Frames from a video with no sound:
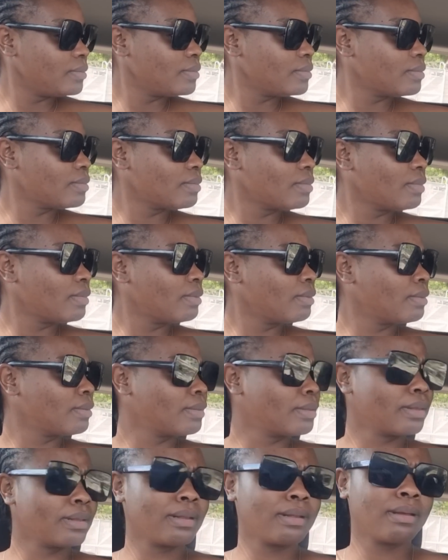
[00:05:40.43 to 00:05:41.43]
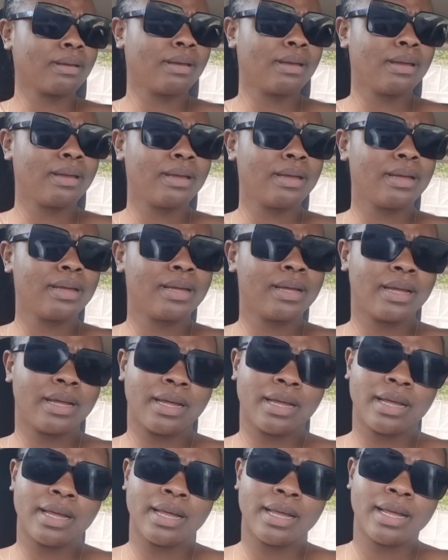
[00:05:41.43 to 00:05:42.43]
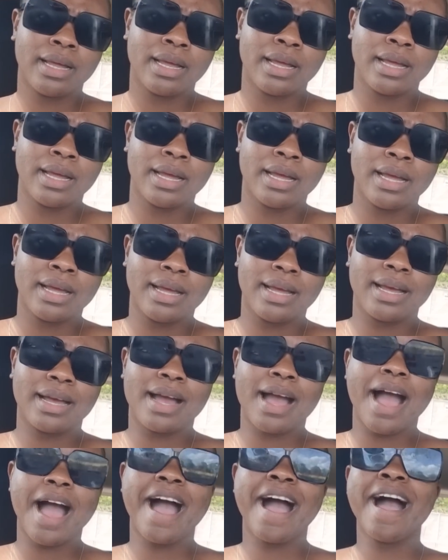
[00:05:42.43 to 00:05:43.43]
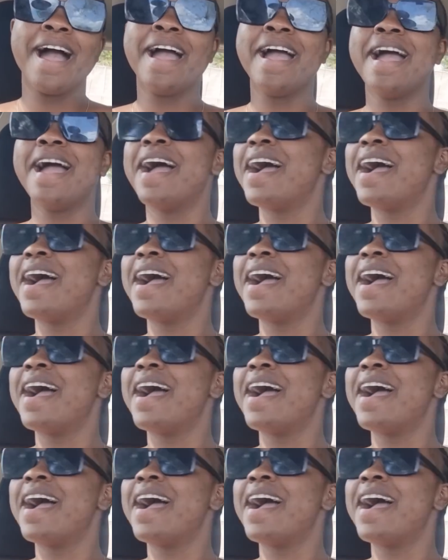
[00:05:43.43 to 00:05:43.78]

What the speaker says: [no speech]